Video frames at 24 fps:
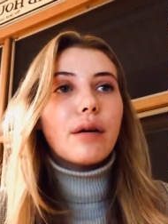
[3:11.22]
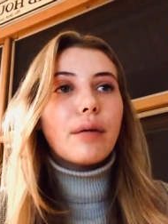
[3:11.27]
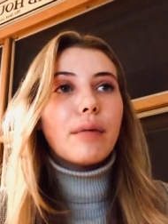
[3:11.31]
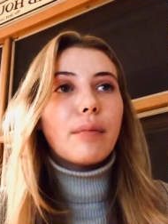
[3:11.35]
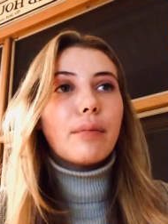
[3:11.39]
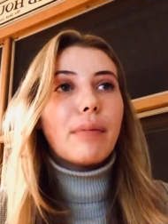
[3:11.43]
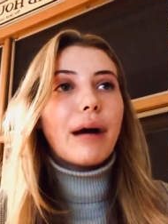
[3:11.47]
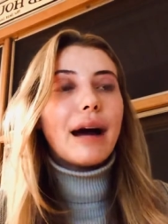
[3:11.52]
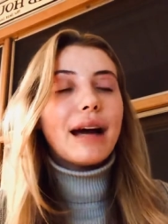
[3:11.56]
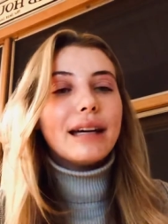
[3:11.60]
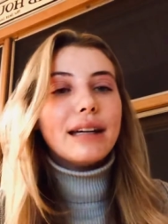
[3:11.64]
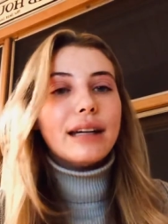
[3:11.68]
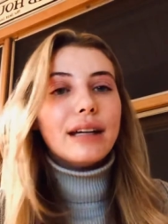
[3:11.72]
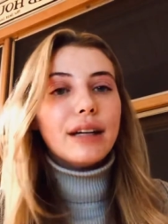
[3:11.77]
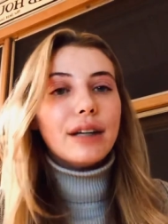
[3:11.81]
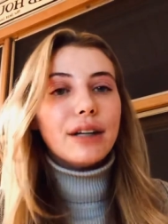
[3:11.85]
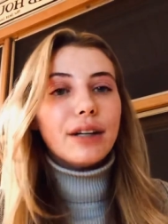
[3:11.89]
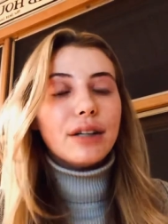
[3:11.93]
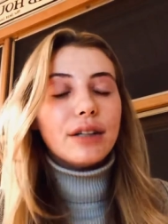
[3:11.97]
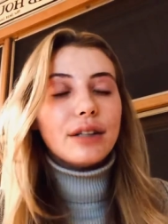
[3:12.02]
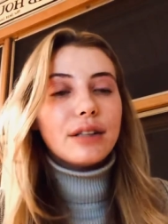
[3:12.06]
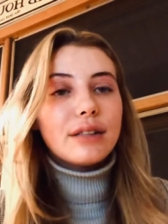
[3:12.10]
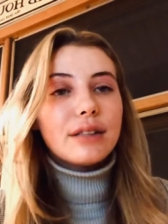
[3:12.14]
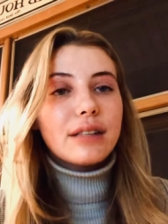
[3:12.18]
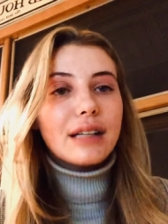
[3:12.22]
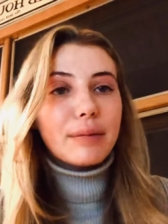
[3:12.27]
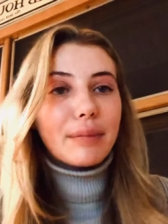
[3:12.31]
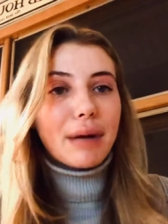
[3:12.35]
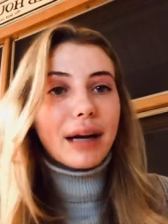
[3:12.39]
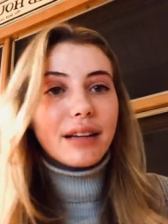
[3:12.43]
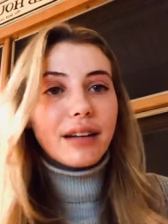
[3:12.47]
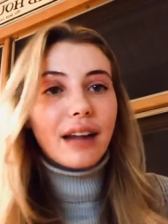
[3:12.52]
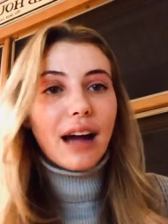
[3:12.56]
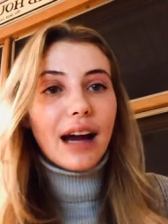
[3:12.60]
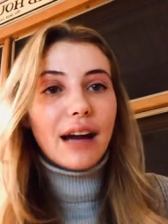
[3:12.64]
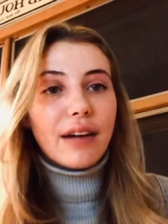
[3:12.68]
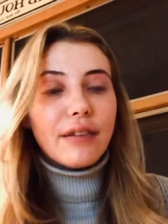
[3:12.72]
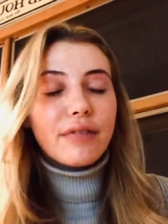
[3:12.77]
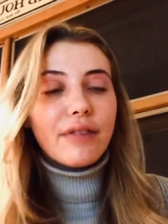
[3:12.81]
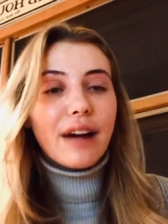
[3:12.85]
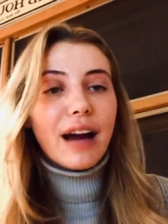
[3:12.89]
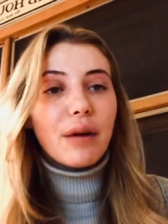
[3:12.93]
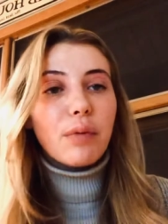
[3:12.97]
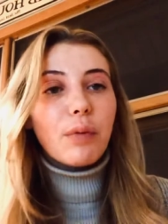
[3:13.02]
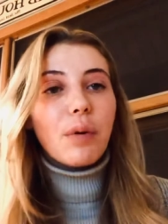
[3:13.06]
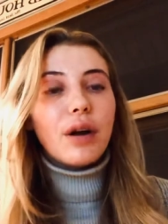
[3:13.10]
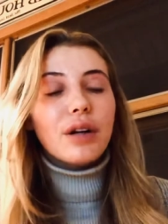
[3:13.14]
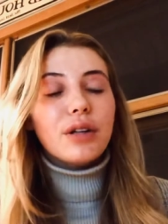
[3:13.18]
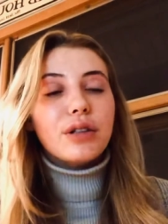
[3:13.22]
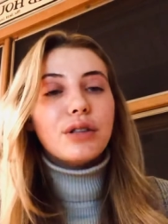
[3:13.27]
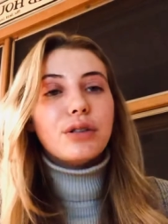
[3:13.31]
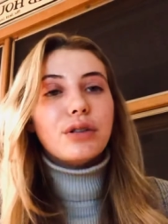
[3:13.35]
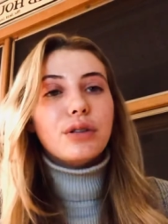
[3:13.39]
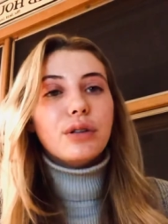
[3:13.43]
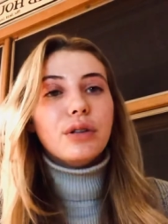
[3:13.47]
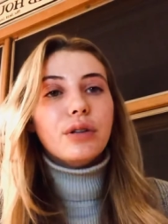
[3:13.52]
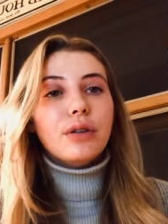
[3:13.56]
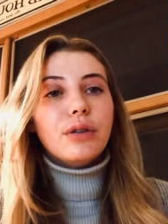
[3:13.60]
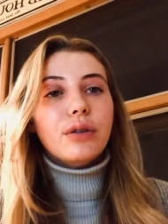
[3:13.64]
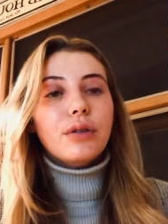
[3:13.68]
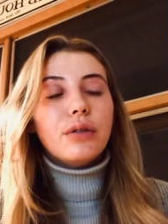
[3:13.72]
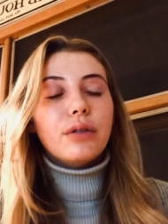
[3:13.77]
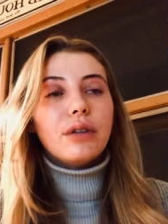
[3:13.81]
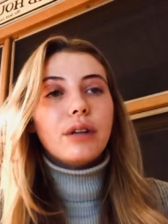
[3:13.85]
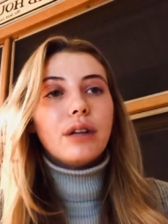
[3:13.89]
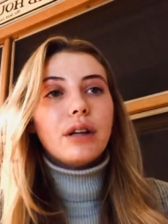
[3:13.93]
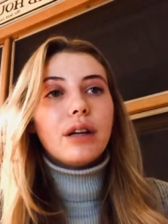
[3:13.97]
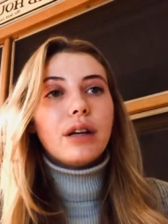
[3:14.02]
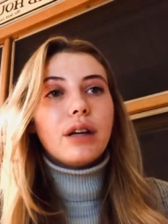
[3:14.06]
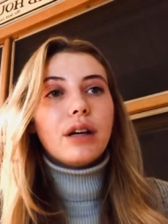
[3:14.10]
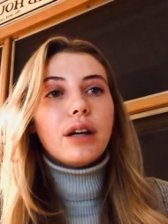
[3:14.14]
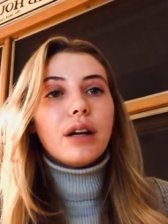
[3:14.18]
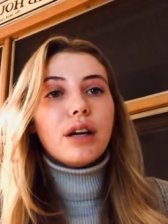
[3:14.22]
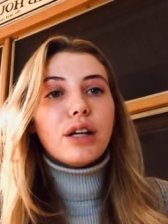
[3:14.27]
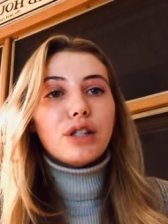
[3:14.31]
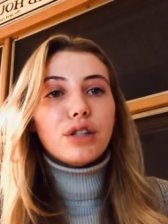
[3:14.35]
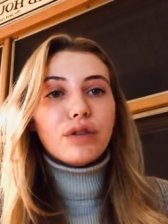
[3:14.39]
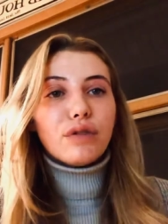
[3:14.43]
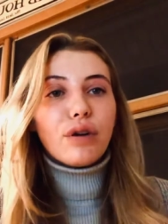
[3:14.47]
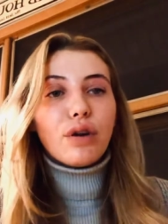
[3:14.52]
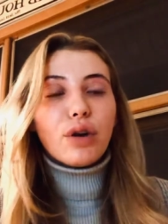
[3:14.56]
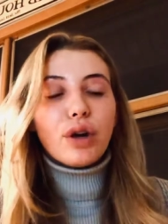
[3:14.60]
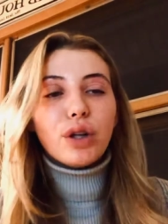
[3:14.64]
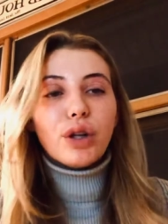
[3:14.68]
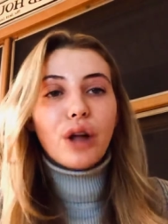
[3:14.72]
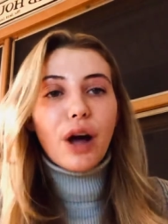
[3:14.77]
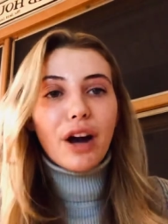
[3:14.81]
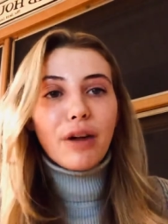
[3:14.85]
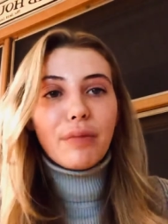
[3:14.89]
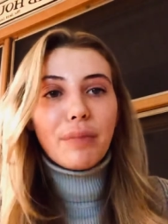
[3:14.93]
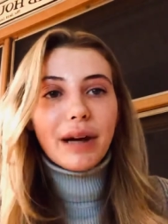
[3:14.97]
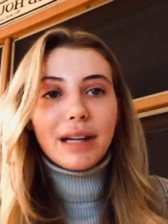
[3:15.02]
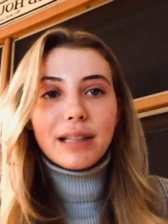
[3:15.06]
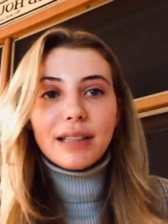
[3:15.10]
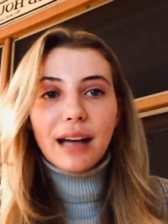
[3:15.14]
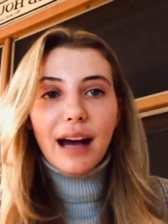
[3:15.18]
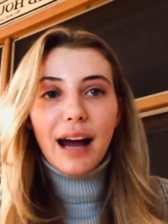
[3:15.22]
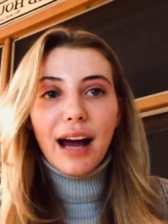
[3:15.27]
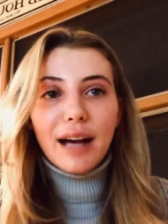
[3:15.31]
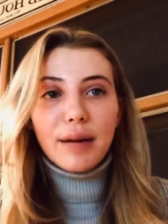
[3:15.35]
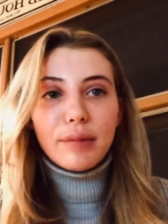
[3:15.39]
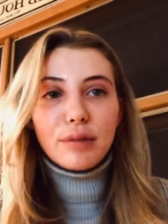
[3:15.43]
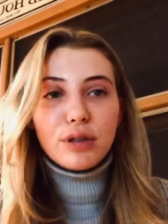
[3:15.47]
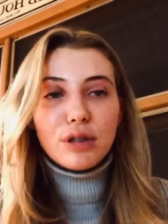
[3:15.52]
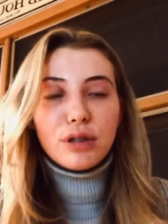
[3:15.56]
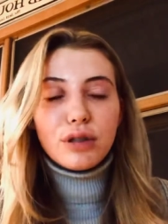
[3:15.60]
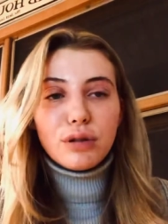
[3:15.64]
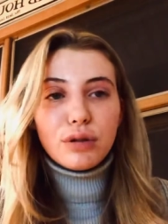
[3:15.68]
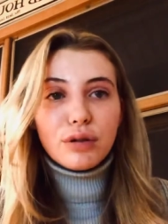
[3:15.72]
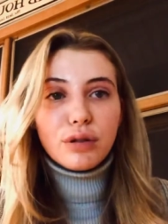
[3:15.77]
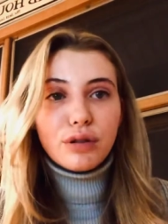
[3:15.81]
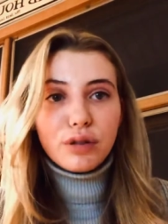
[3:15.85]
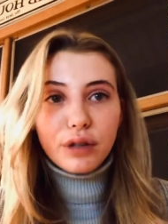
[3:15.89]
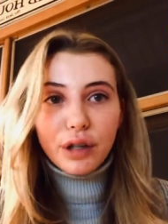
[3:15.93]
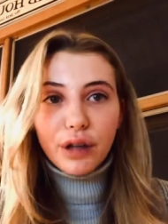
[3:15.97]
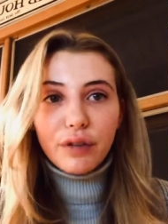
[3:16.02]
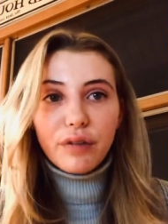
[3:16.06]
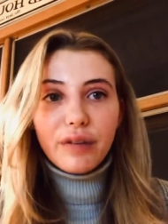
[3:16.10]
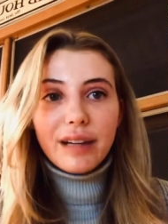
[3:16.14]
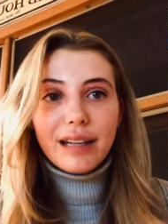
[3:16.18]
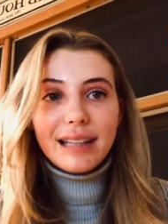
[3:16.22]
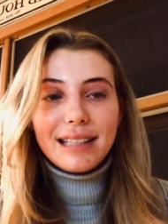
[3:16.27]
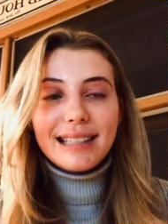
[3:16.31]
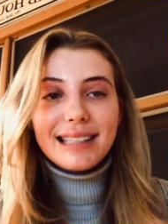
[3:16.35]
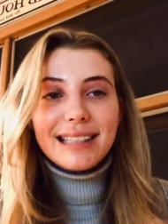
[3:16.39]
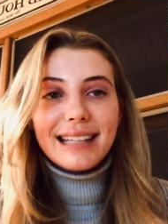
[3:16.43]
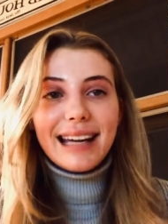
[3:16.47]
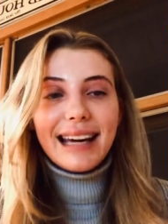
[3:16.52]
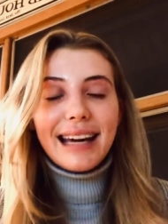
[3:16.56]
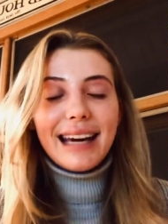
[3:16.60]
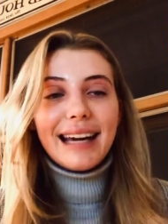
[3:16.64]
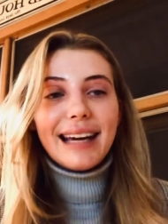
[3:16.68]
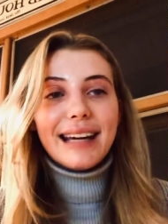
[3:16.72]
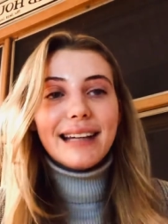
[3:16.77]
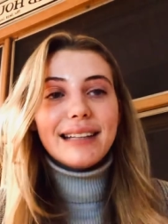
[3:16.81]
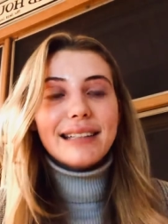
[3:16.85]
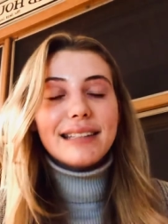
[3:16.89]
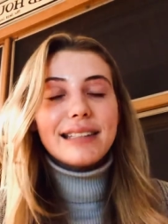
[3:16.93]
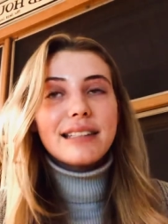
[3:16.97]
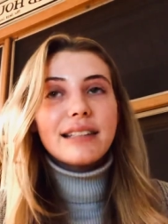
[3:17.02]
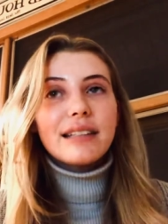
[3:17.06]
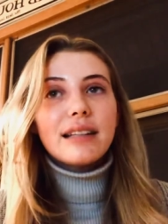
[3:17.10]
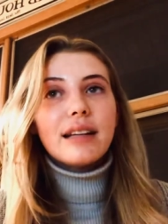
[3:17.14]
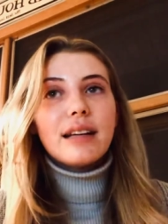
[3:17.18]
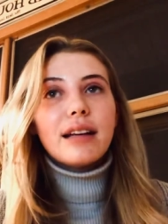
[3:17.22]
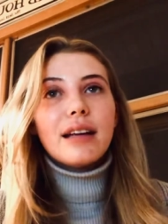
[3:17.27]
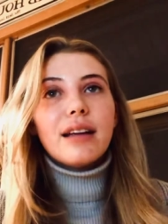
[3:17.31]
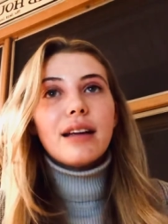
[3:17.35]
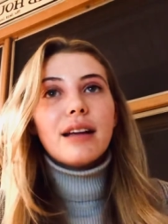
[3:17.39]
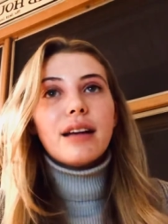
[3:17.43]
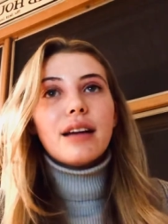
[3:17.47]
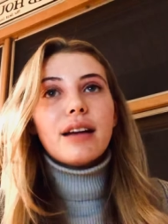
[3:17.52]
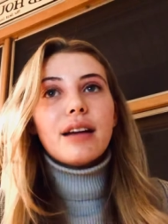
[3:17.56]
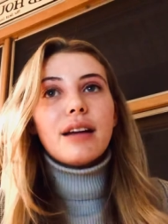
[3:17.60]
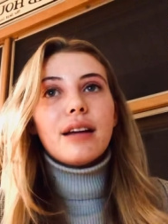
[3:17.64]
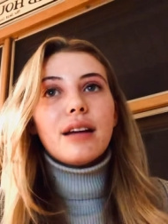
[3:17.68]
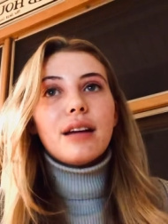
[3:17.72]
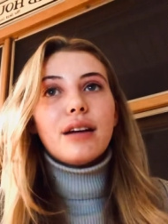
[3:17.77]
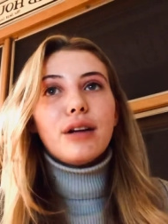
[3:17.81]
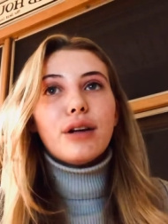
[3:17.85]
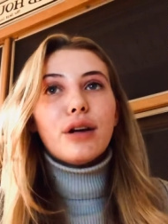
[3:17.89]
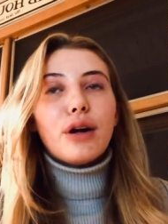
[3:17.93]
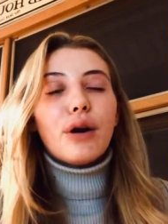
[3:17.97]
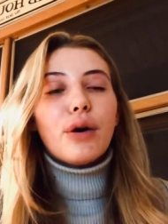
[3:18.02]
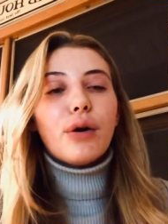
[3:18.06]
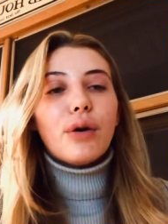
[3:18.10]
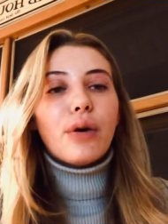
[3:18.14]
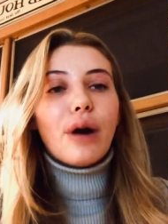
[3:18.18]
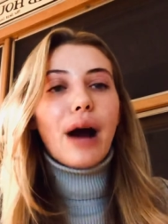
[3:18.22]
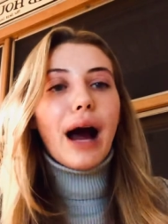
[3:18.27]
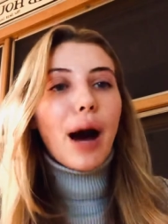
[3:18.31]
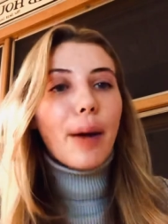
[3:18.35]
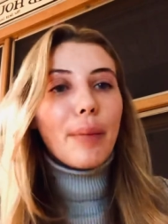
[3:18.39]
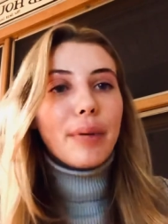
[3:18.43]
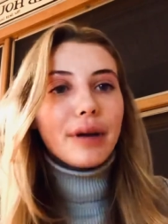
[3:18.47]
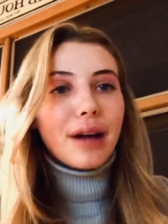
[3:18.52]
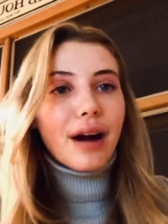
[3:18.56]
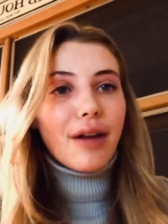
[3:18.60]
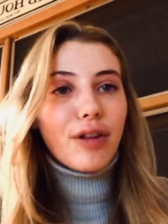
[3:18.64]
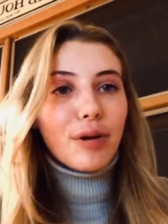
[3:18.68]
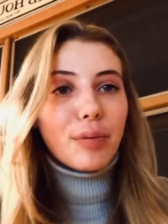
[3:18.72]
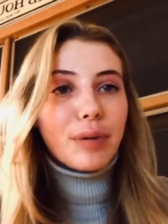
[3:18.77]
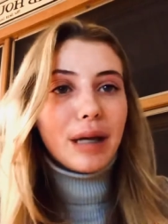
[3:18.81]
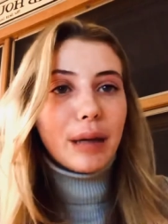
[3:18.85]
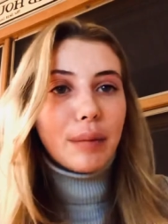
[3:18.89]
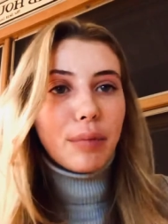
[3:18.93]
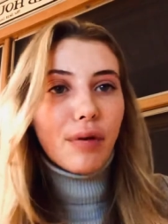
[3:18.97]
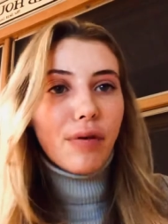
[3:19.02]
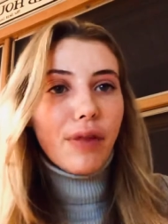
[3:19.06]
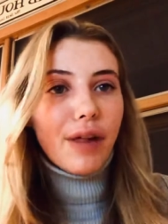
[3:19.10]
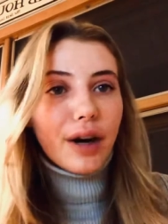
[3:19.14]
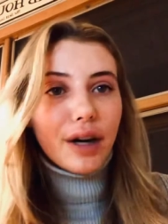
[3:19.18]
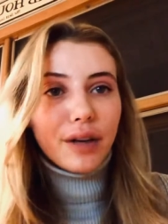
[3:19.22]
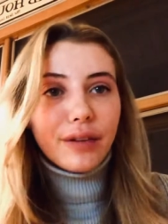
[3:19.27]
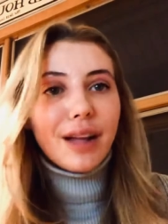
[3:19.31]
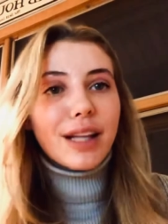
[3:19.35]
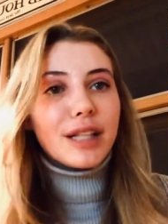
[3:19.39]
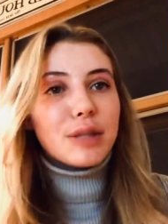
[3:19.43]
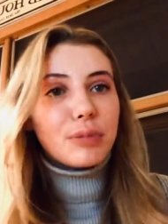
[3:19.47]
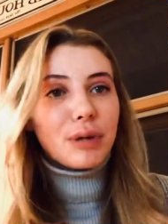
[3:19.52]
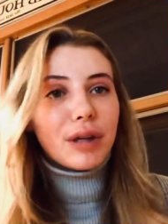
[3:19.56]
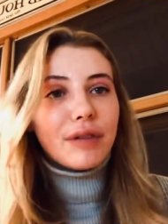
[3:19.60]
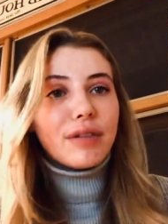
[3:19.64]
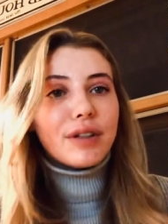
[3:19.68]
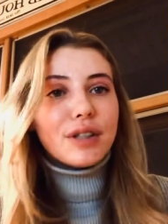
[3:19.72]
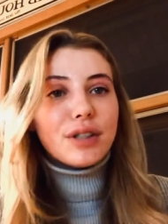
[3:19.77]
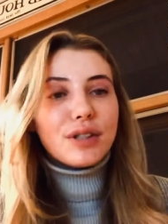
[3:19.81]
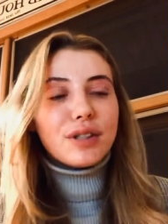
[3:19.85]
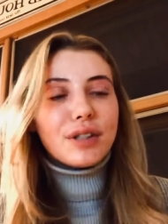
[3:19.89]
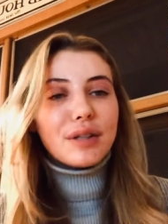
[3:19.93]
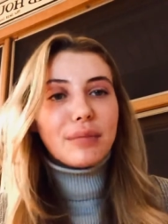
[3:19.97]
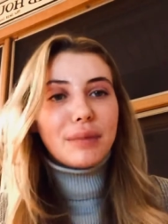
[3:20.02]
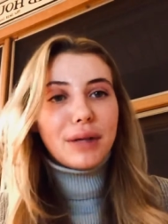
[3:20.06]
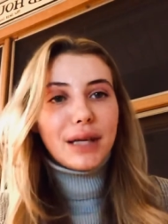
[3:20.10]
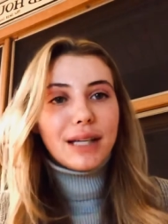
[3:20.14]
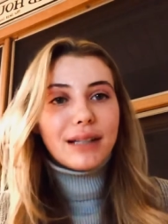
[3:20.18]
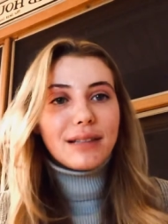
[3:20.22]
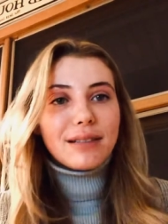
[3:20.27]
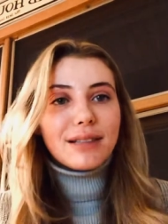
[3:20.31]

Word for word: my years in my life, I want to devote a lot of my time to service and you know, helping other people that are less privileged than me.